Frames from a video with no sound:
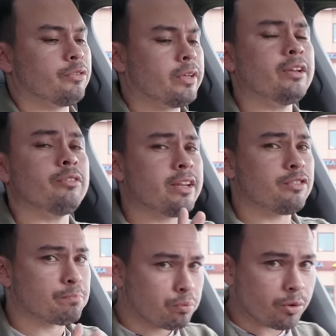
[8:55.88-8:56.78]
it
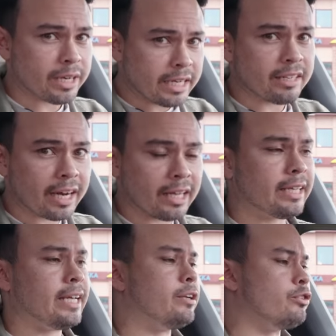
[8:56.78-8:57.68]
is pretty
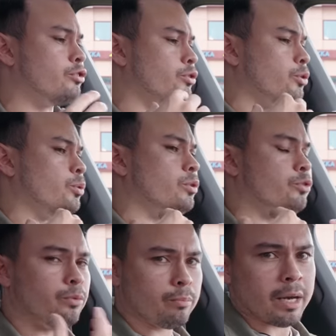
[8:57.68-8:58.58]
dialed in to
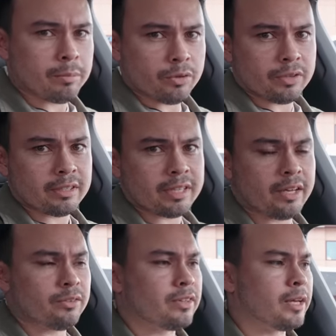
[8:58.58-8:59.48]
my music
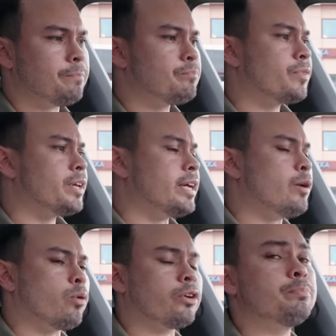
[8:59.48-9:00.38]
taste, and
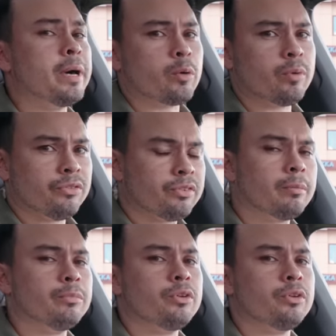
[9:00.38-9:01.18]
it works better with some